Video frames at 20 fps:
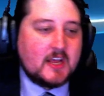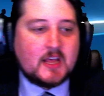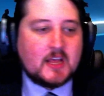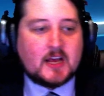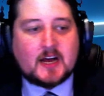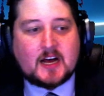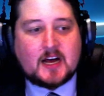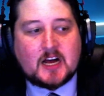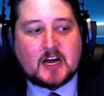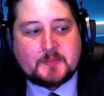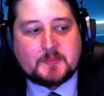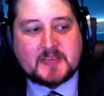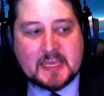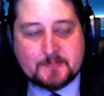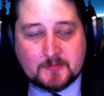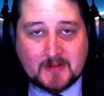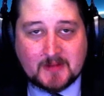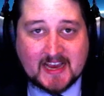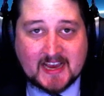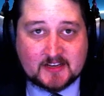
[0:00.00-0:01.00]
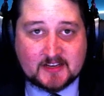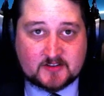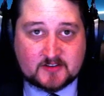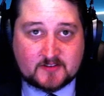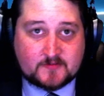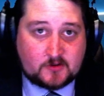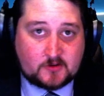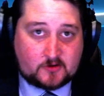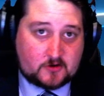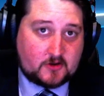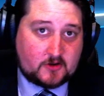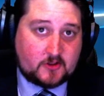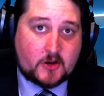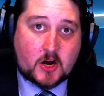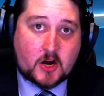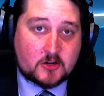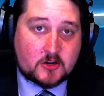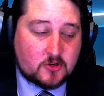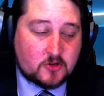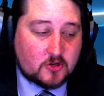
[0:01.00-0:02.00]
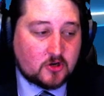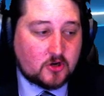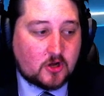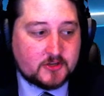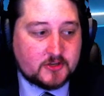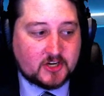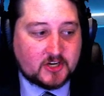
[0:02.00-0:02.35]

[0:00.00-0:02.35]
Um, keep in mind, if you go to the article,